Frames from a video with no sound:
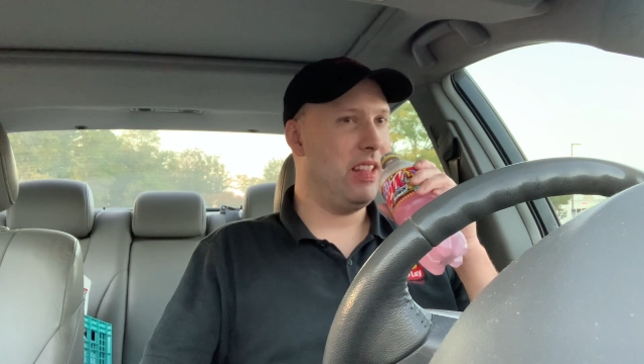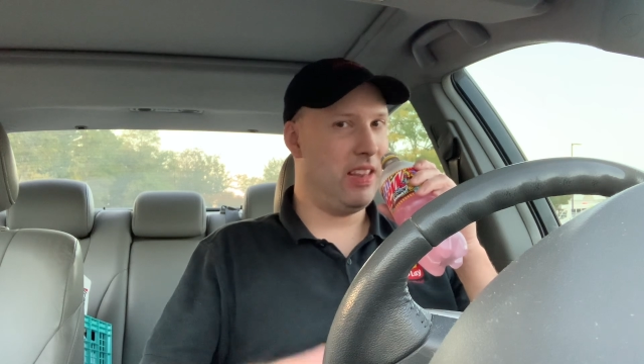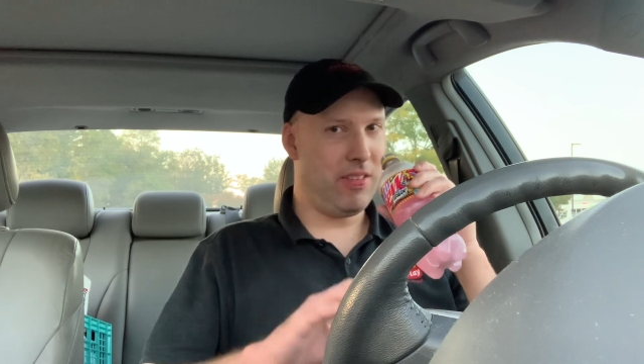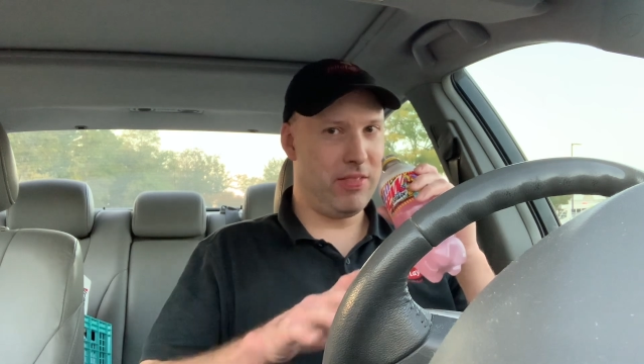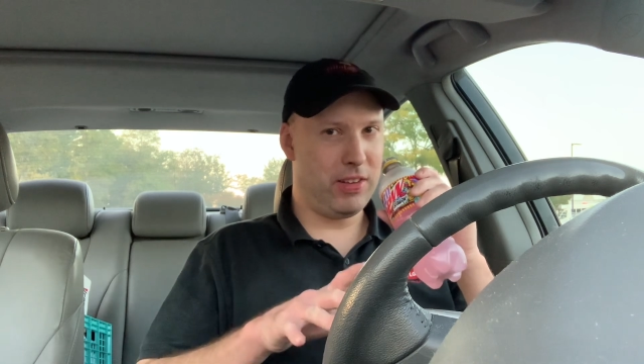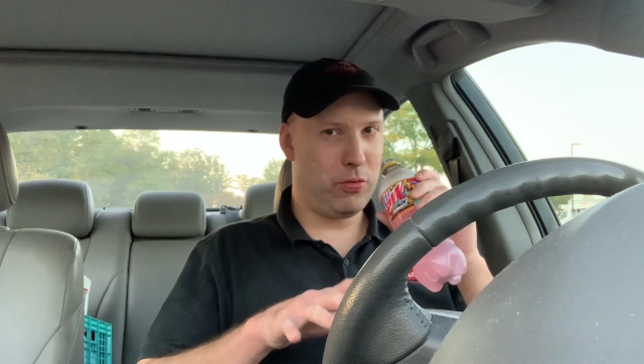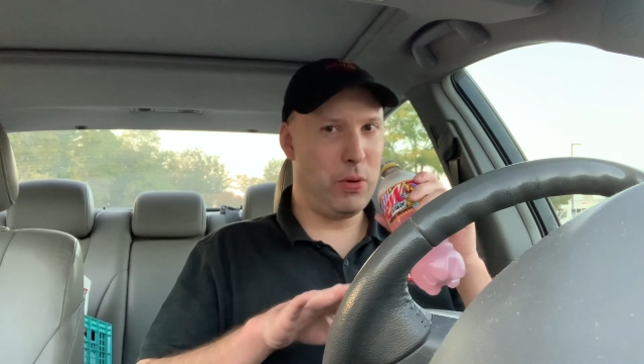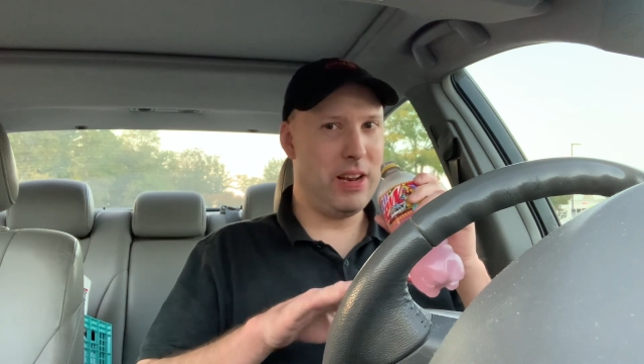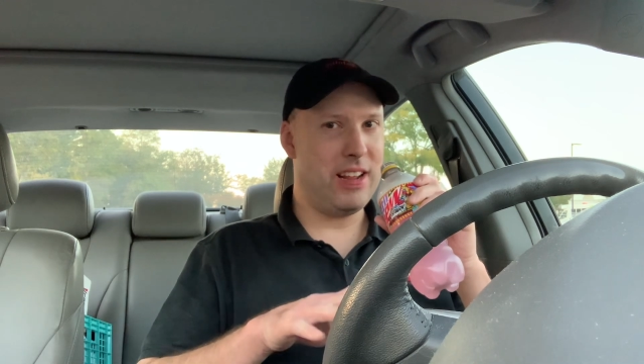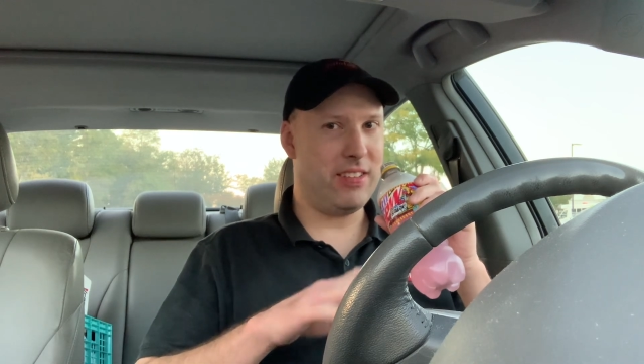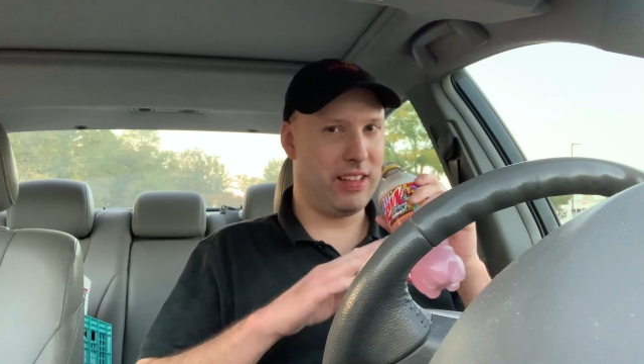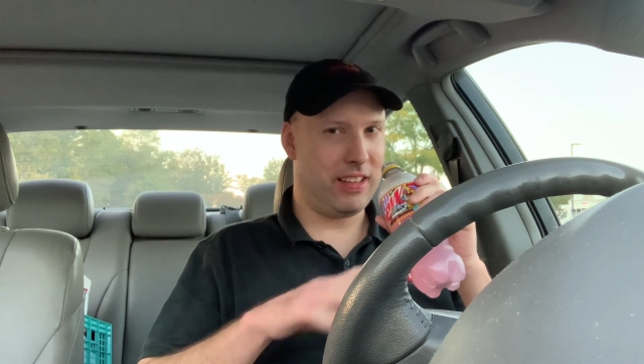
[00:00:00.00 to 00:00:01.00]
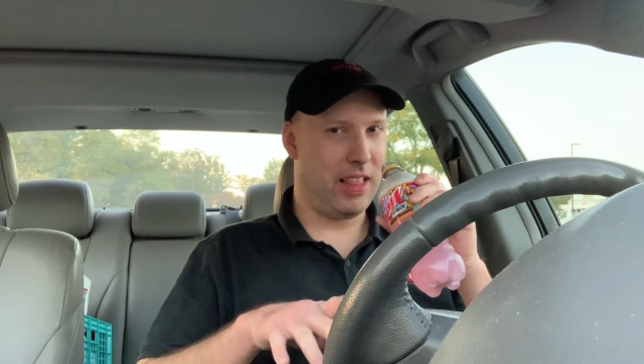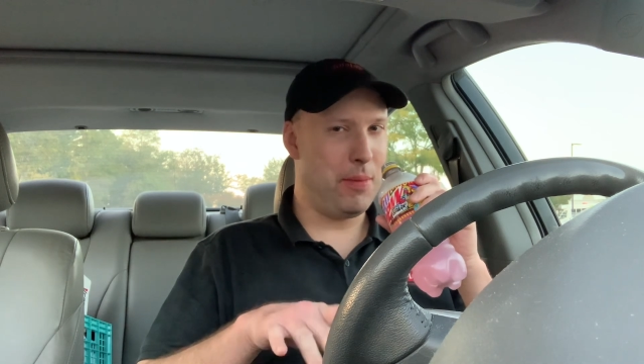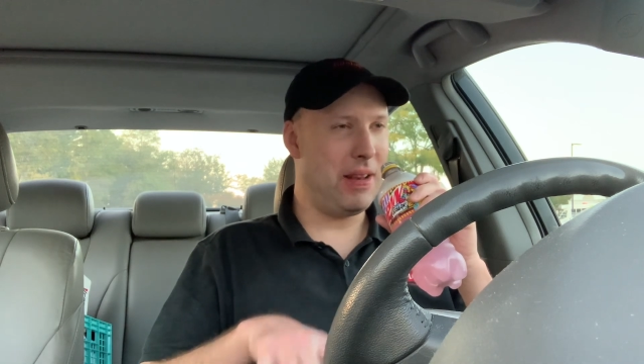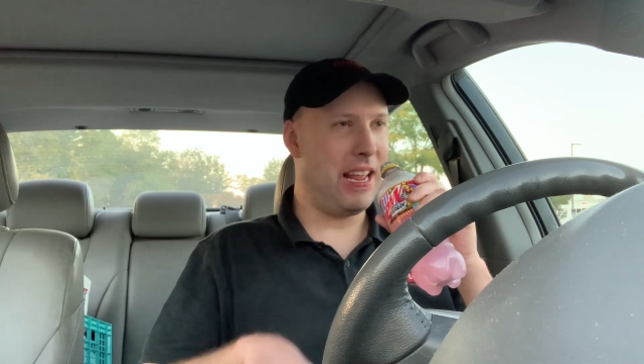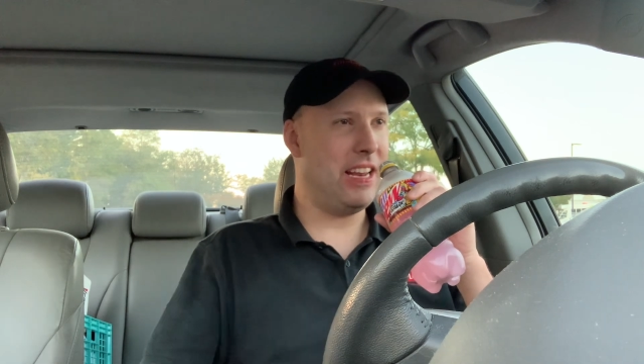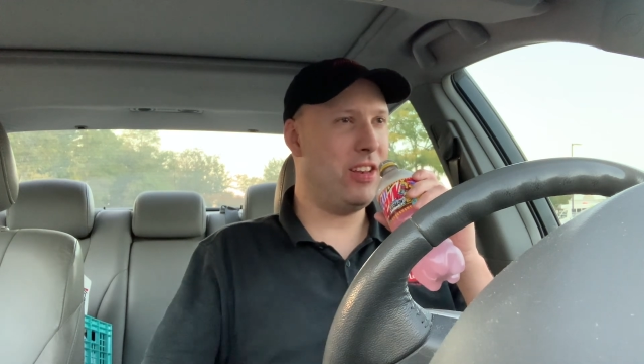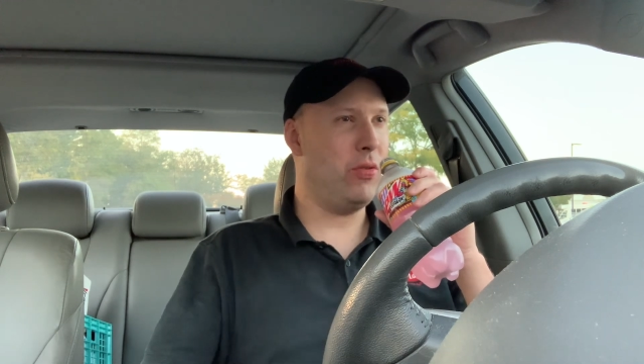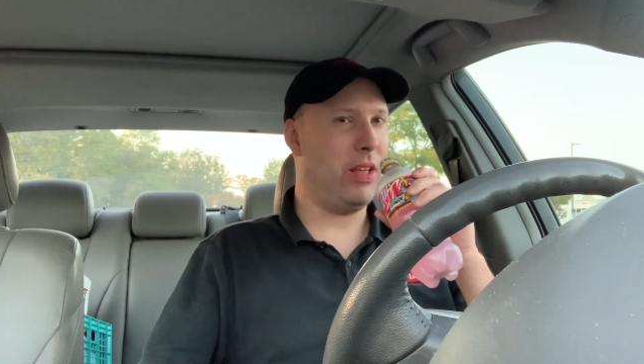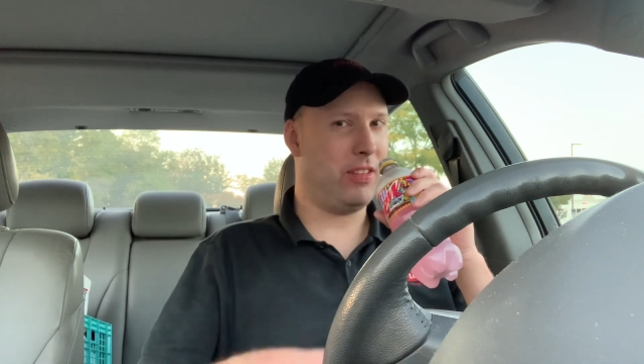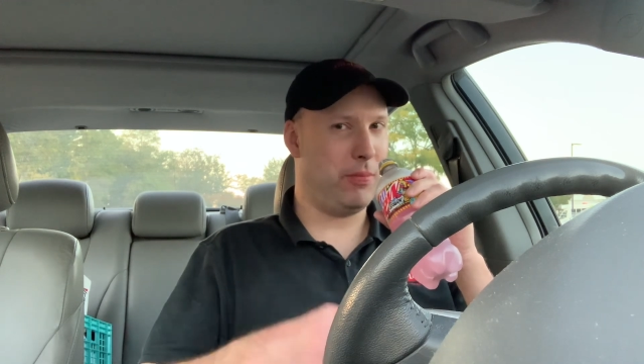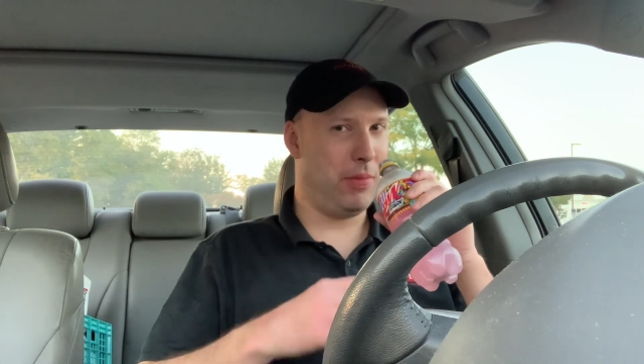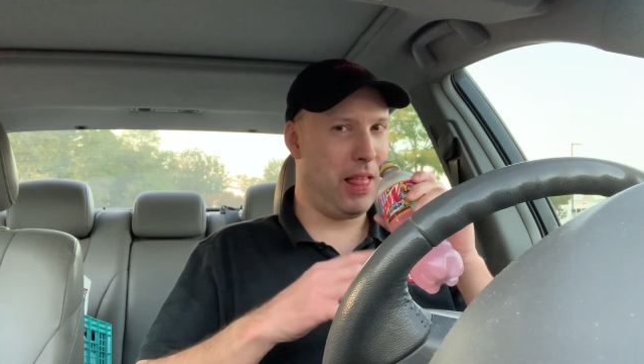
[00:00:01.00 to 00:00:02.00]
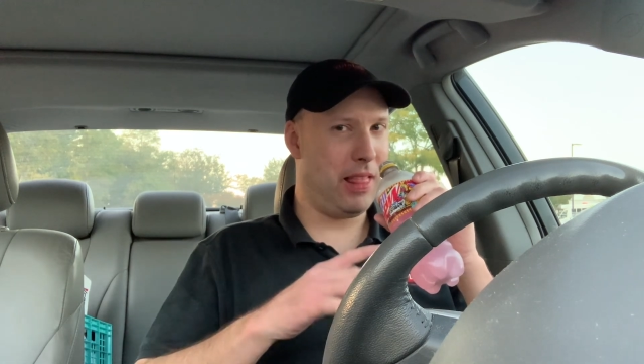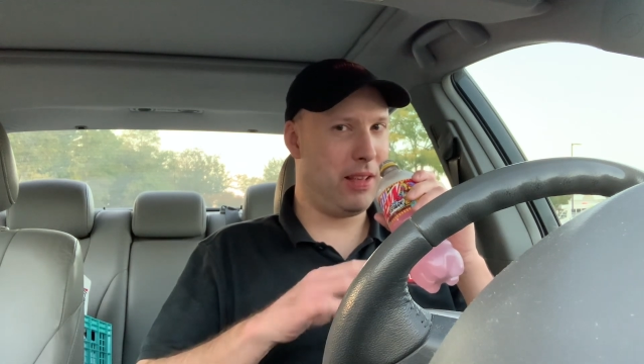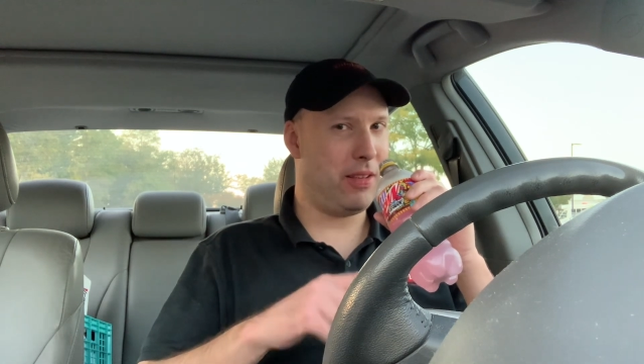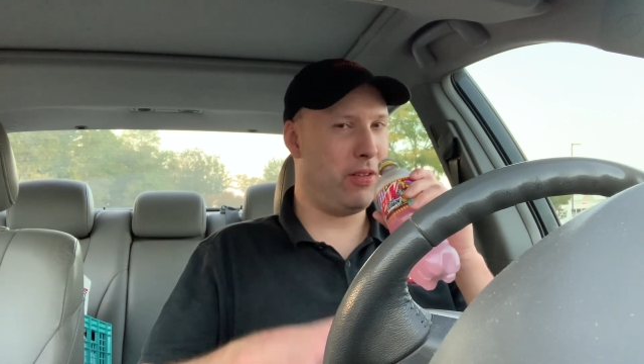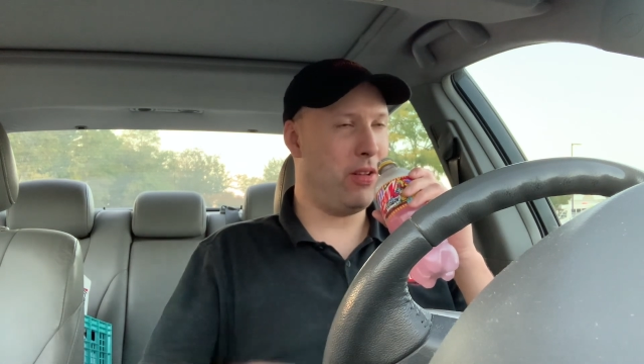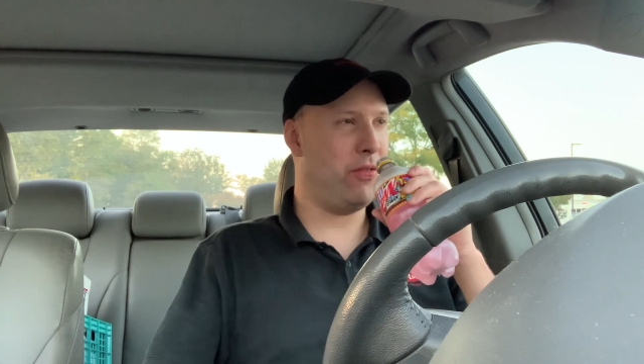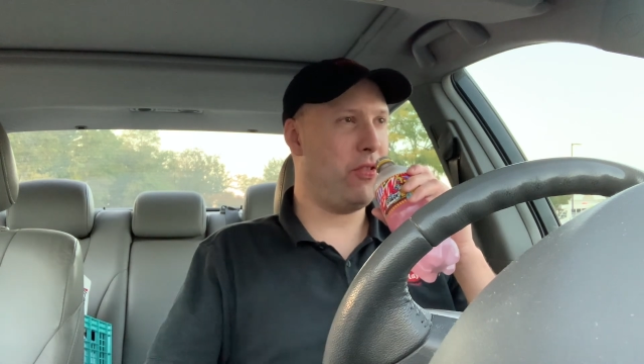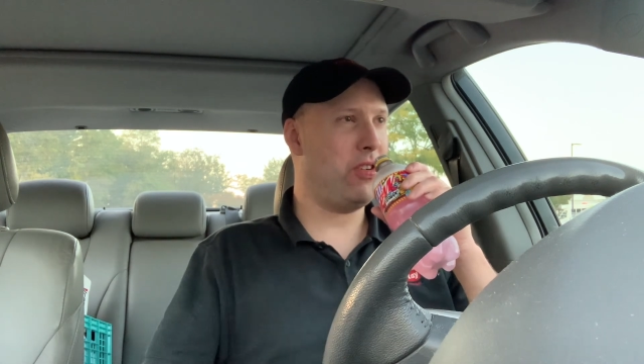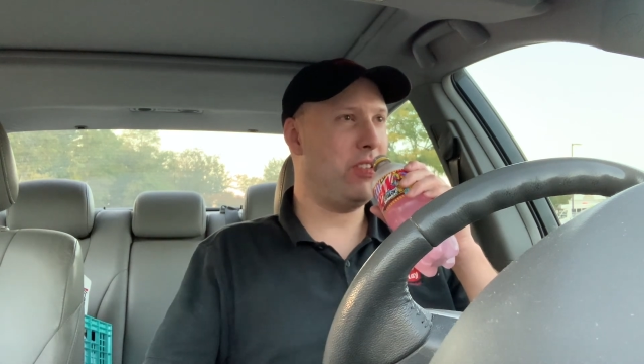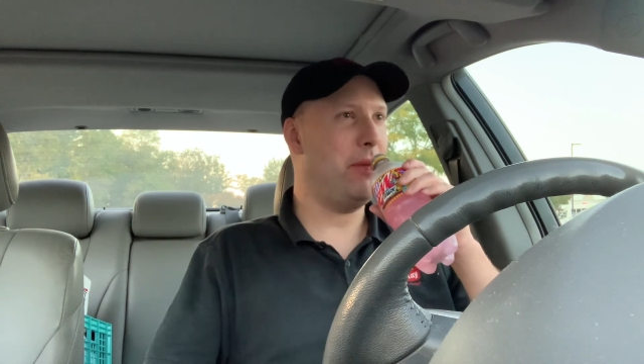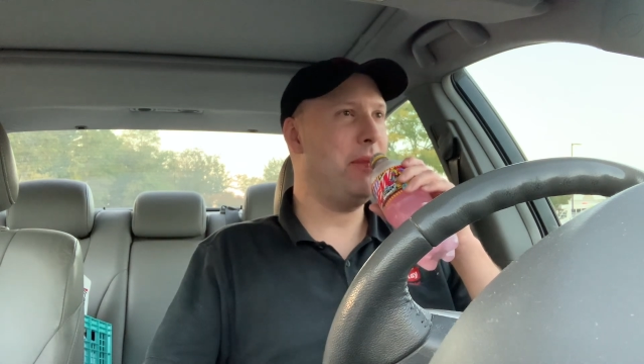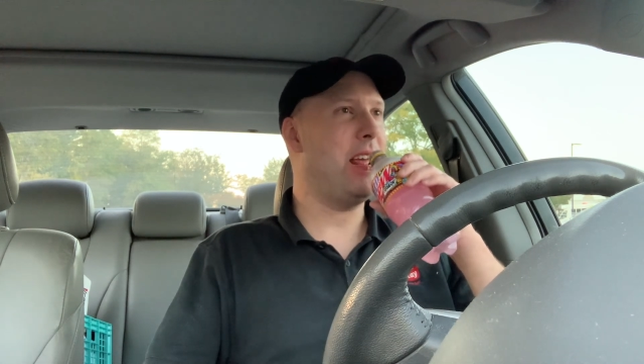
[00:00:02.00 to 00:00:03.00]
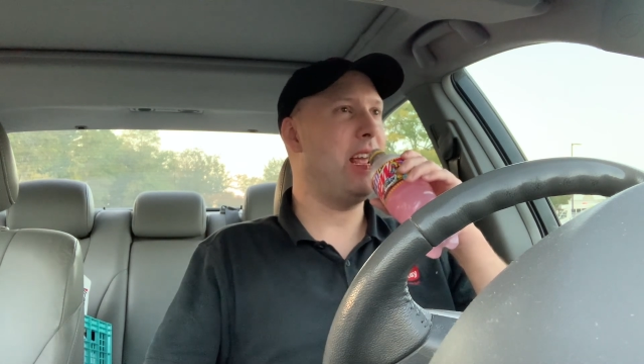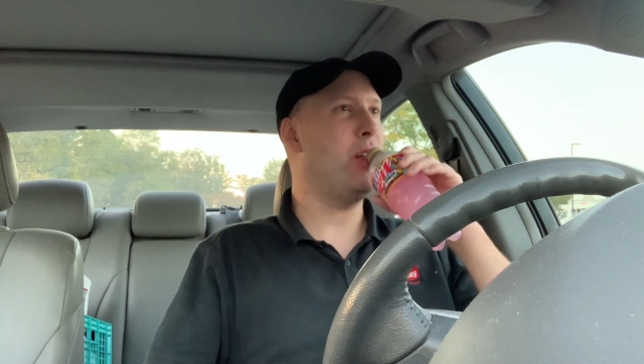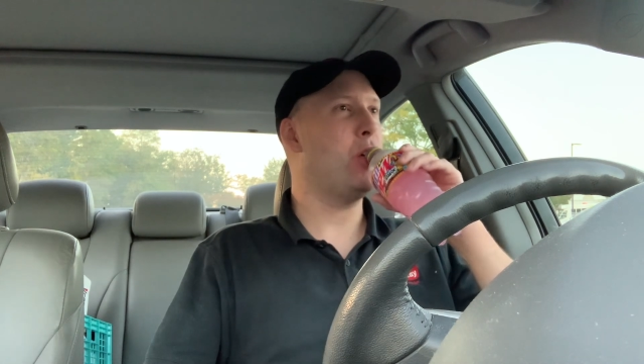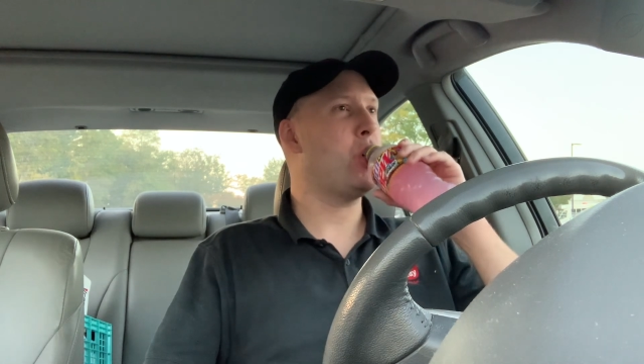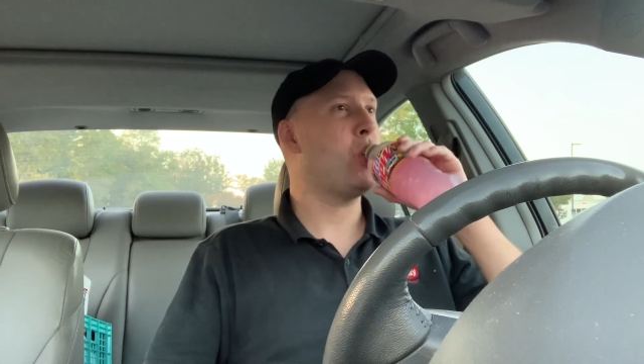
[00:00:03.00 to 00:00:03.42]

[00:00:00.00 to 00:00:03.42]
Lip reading: Definitely a sweetness like lemonade, too, like some fresh lemonade.